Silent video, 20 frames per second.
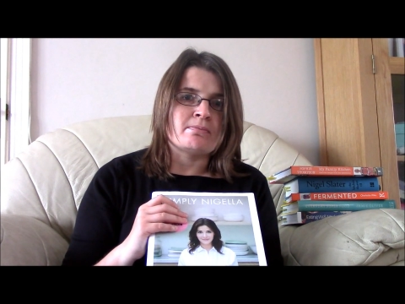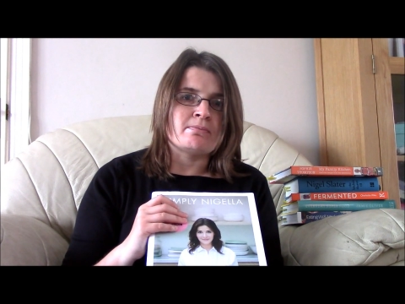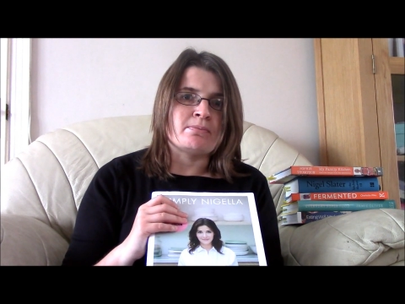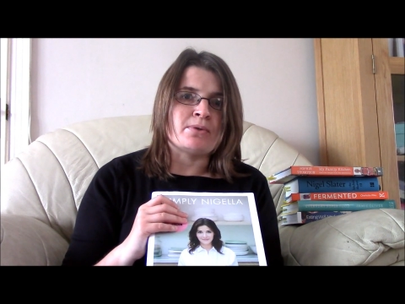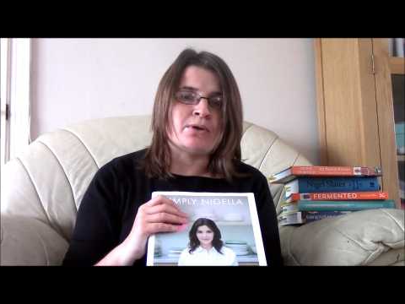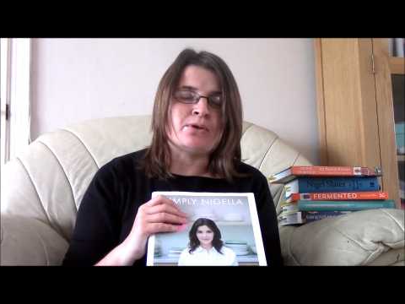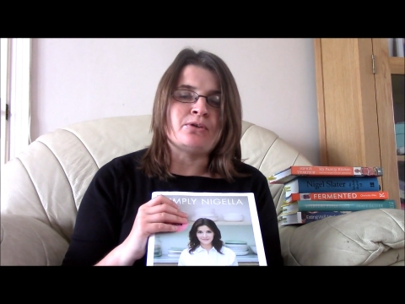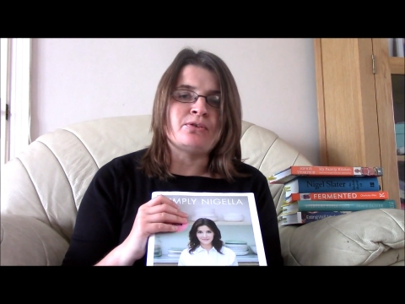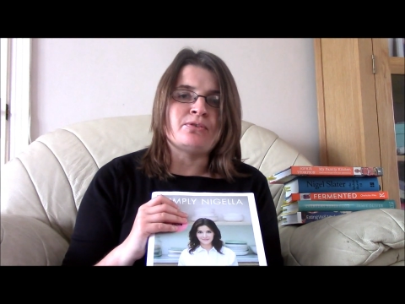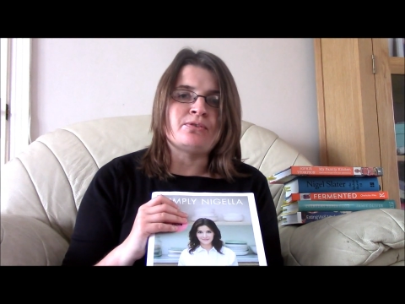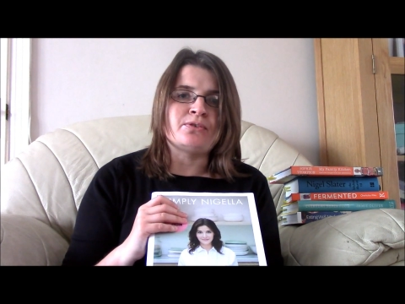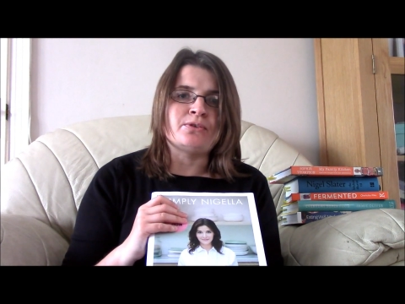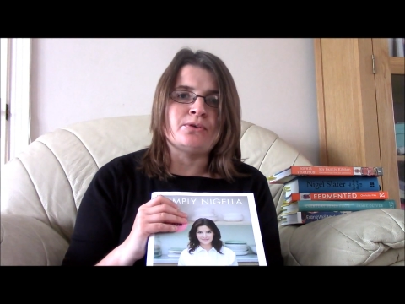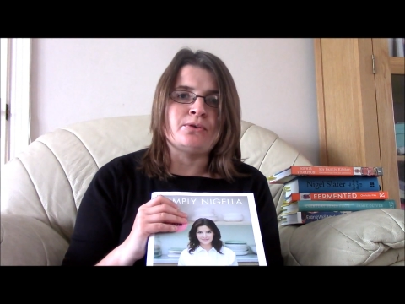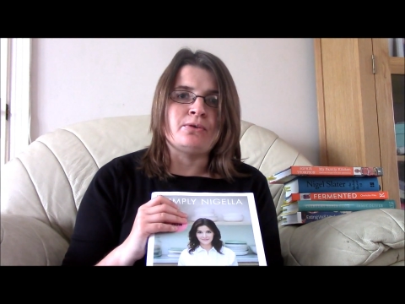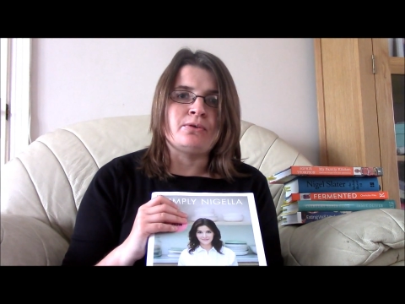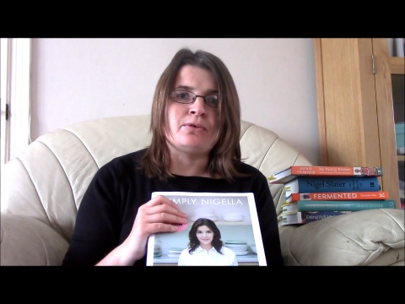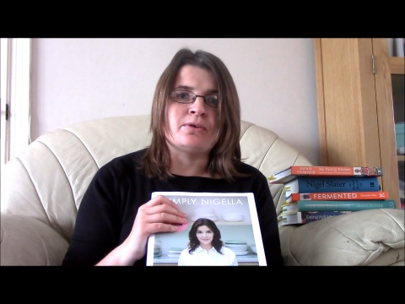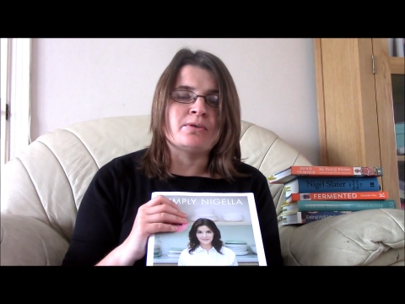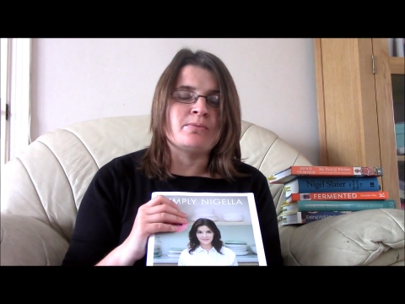bowl
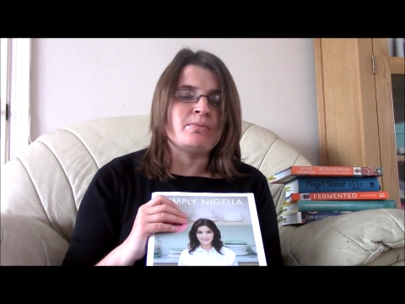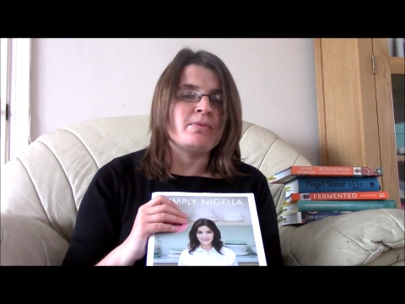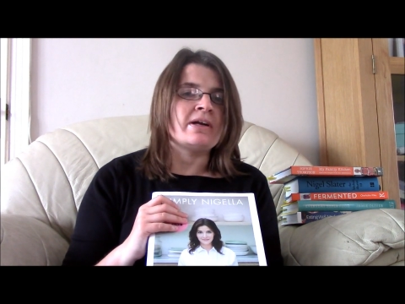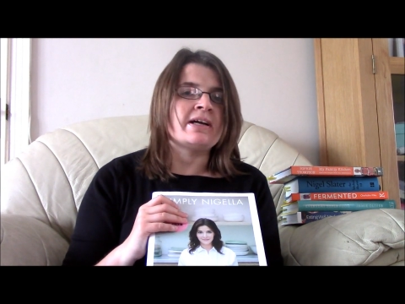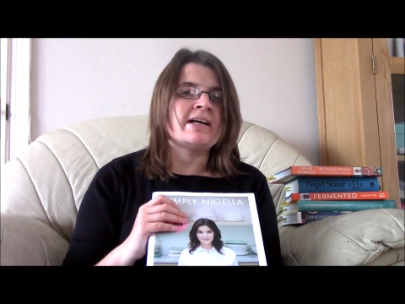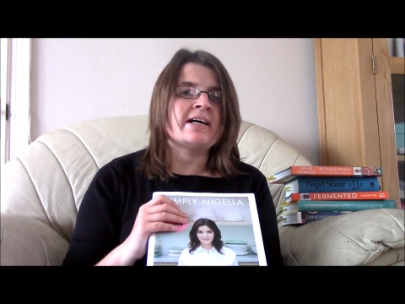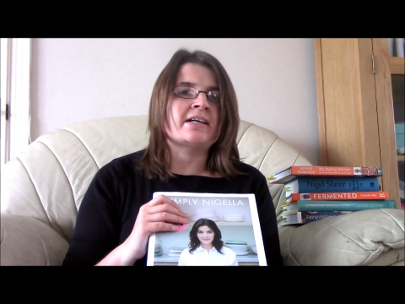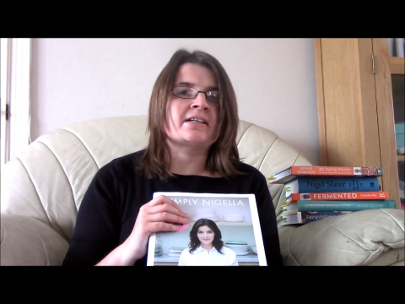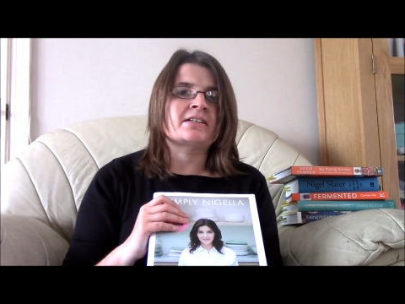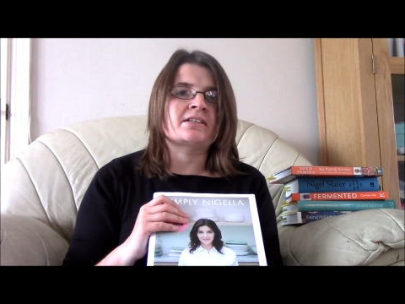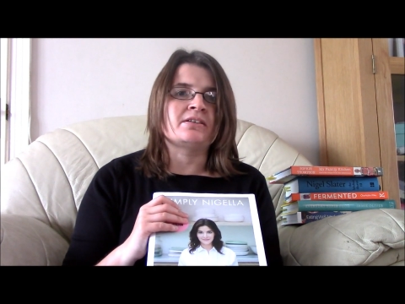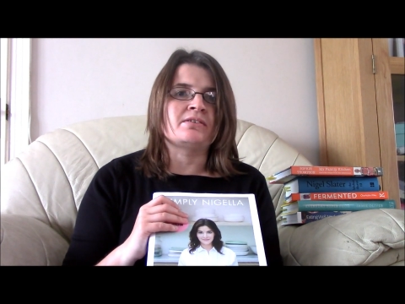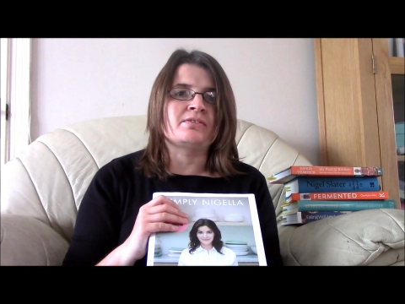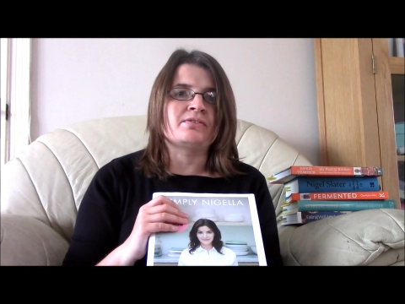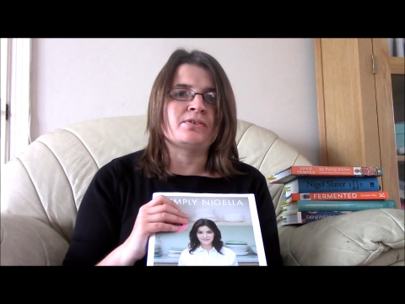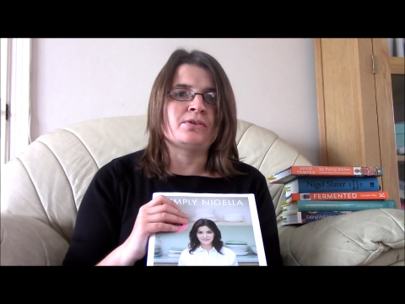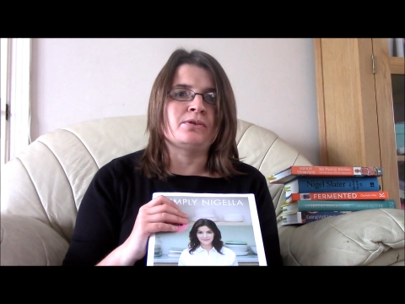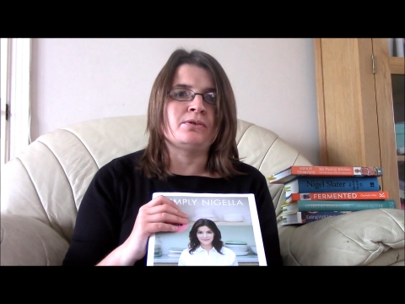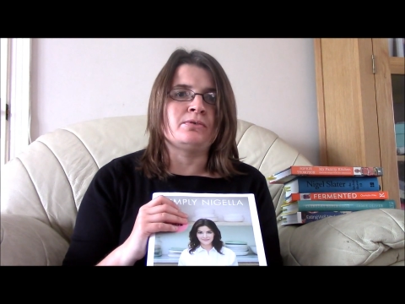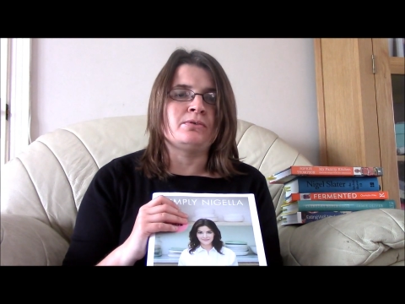food and relaxing
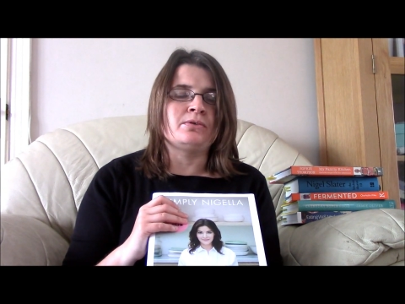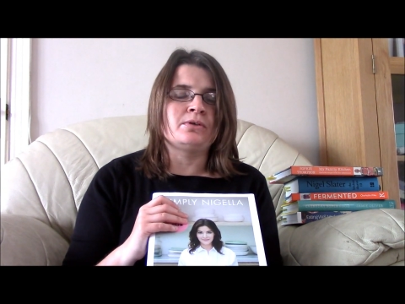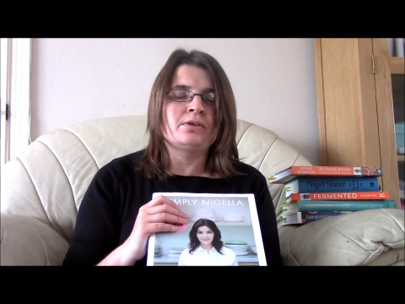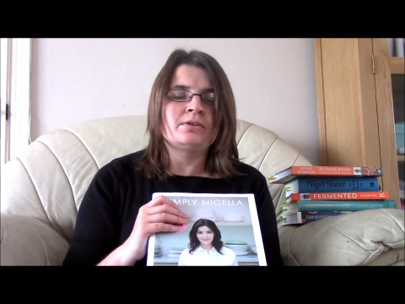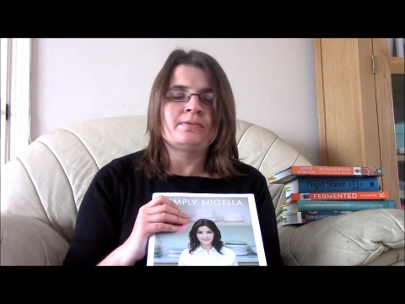food,